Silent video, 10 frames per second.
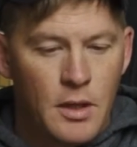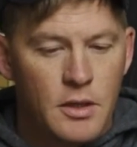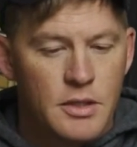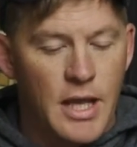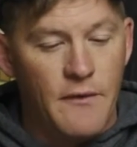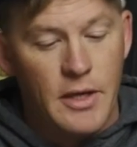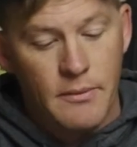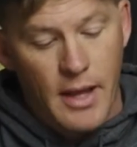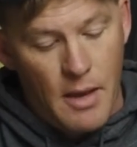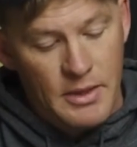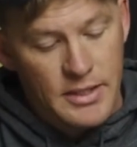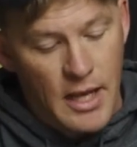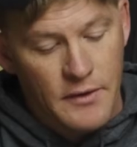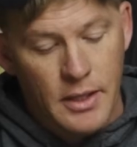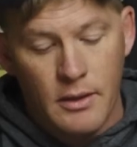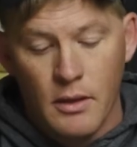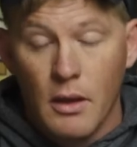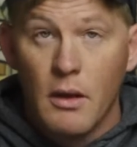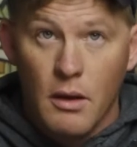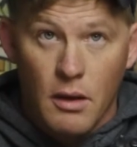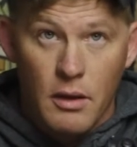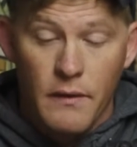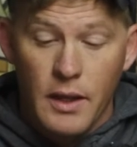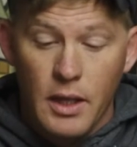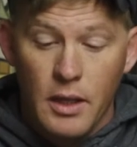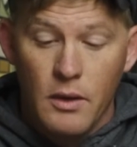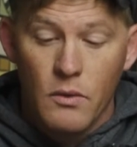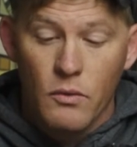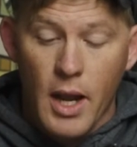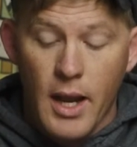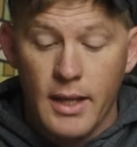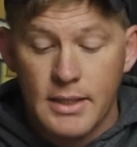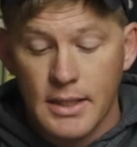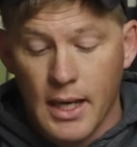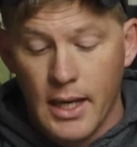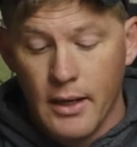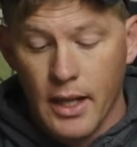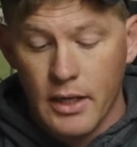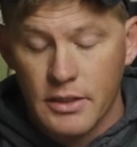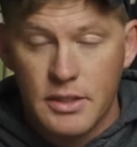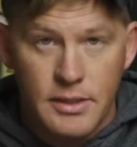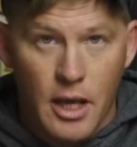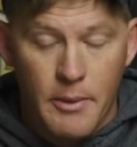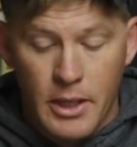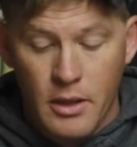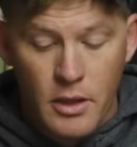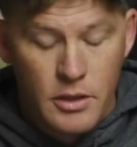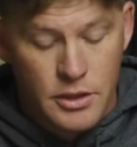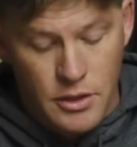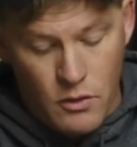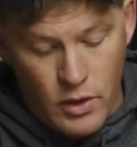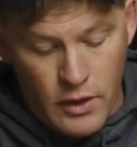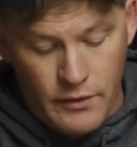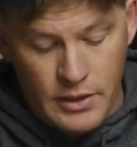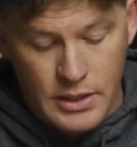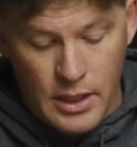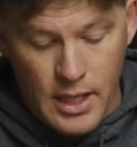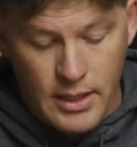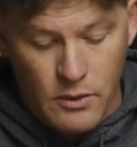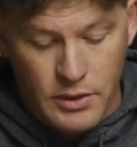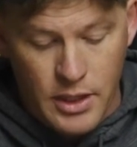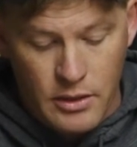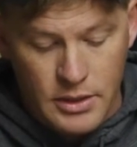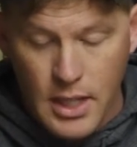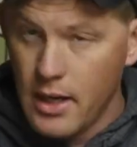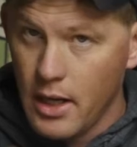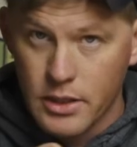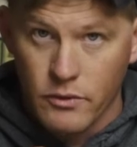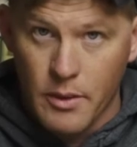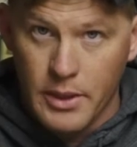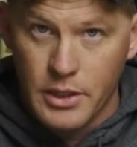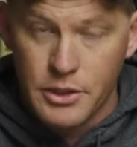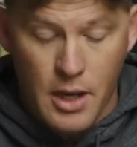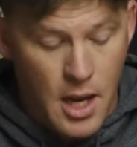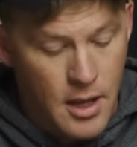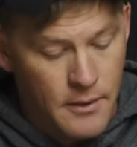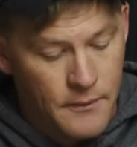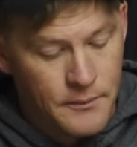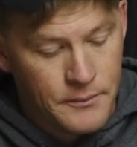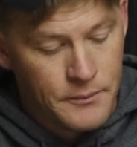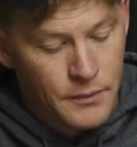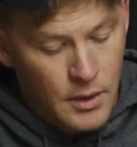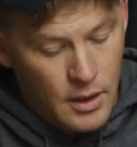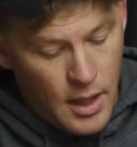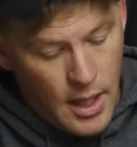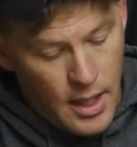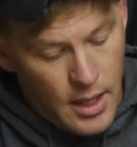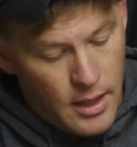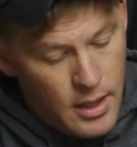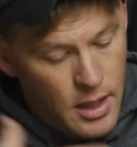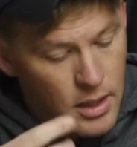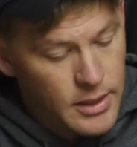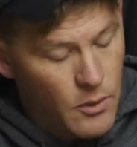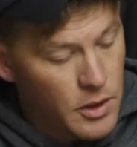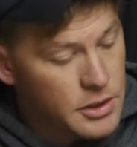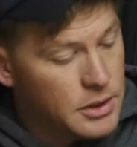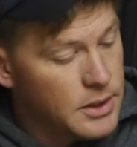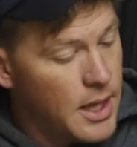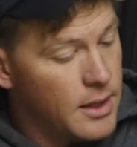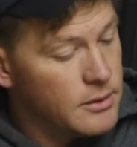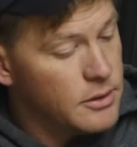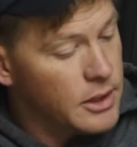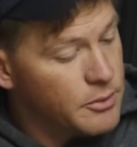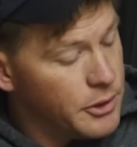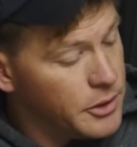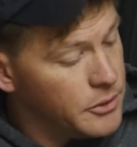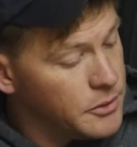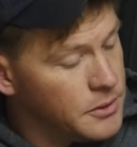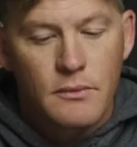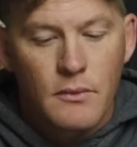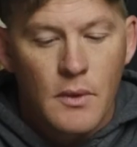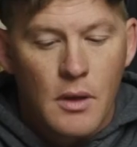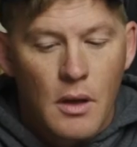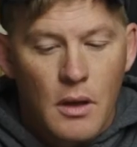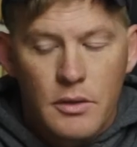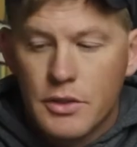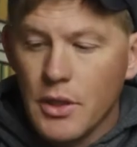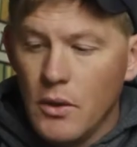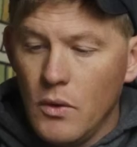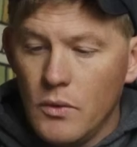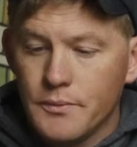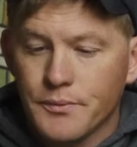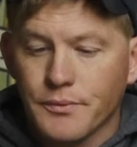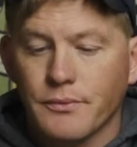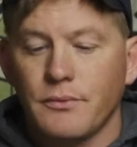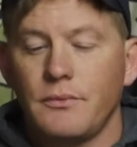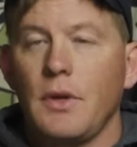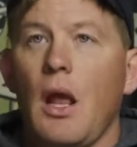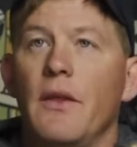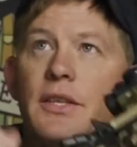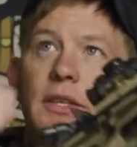Safety, ambi safety. On the right hand side, it is stubby, so whenever you select it with the other side, it doesn't rub against your hand, and that works on that, so that's pretty cool. So this